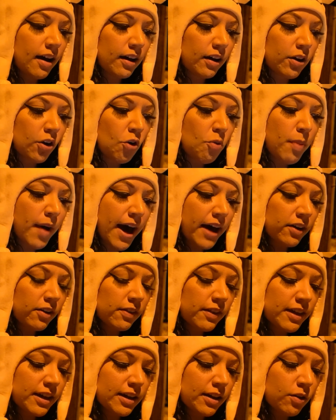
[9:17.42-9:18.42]
Go Battle
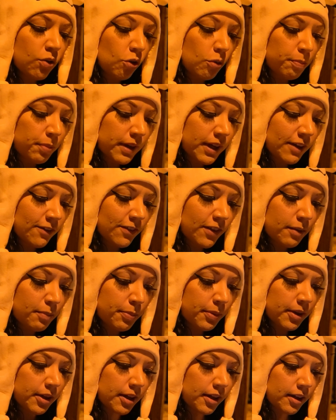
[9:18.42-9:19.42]
League or
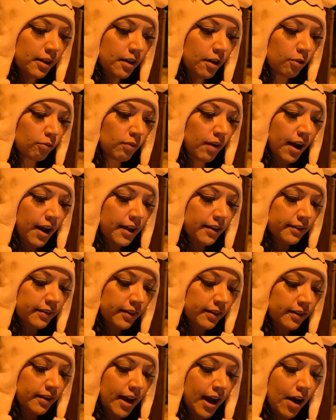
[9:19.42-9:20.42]
PvP
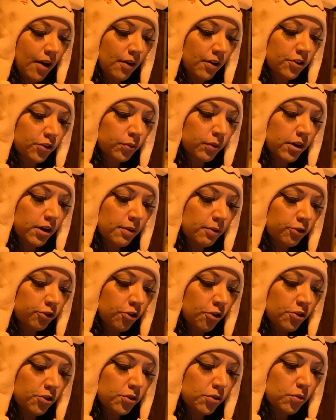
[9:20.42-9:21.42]
right now. I just wanted to
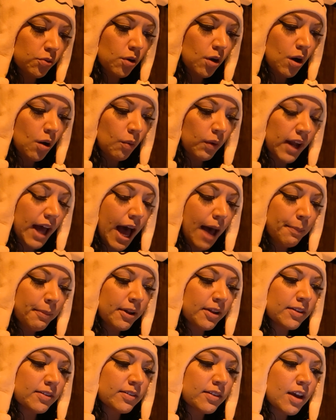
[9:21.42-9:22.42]
show you what
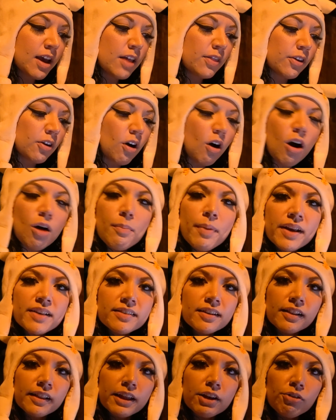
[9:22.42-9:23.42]
happens. They're all
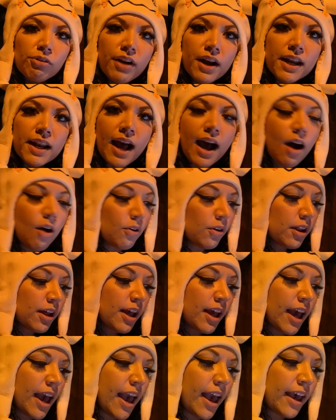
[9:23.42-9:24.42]
basically grayed out,
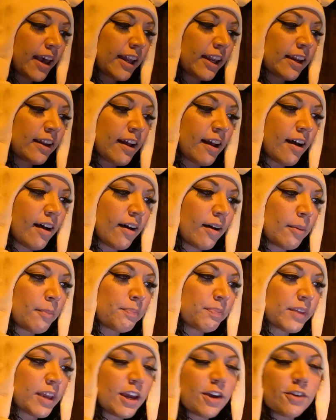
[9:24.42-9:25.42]
and
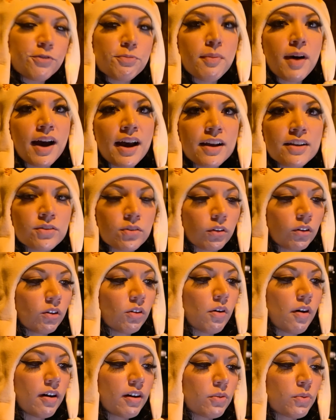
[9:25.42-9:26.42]
if my
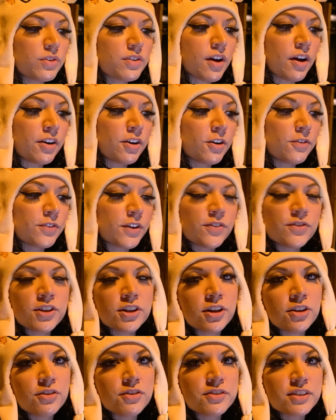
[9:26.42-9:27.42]
Zoroark was under
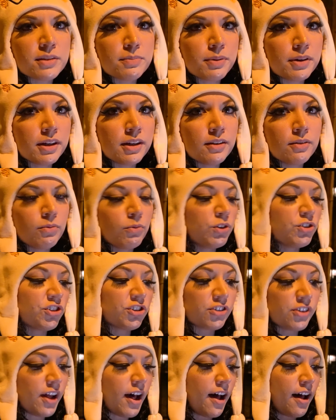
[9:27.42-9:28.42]
1500 CP, which
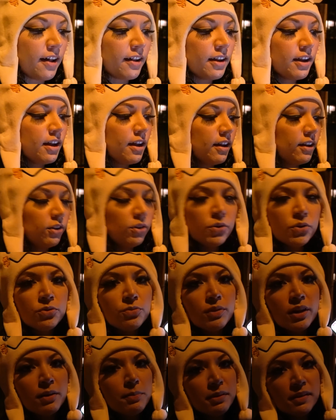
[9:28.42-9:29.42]
it's not,
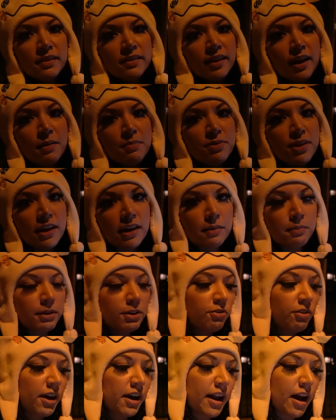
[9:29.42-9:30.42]
it'd be the same thing. It'd be
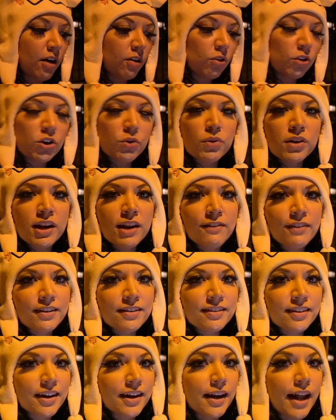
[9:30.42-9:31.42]
grayed out, or you wouldn't even
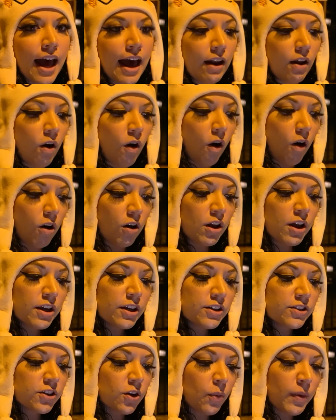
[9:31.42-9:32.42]
see it at all.
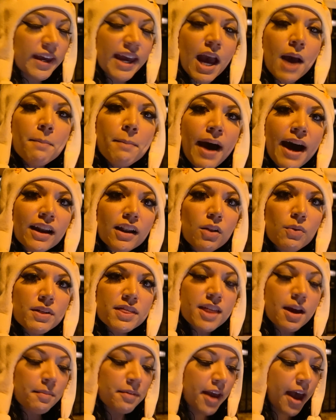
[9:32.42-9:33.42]
So we can't battle
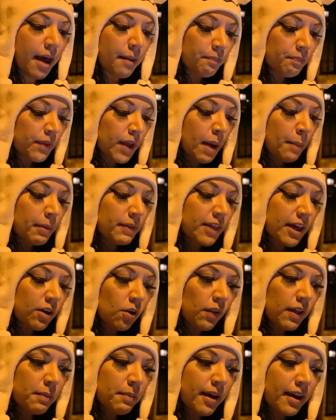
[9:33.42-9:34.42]
with them yet, but that
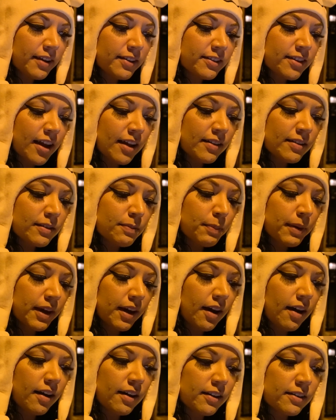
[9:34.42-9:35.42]
only makes sense
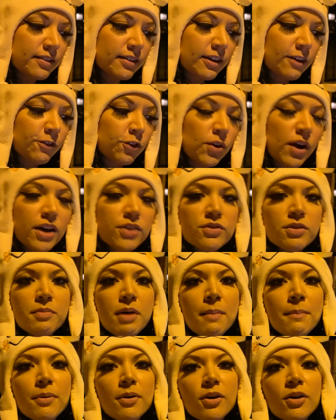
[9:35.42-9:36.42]
because if you guys
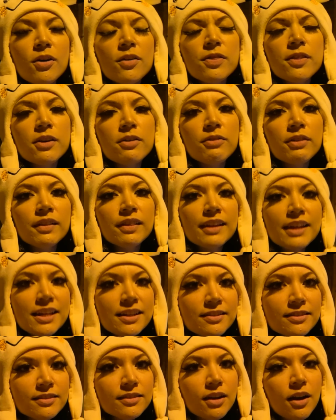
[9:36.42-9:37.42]
remember the
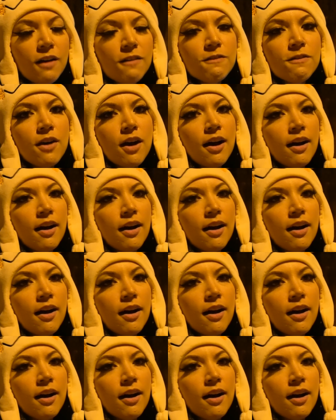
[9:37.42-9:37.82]
release of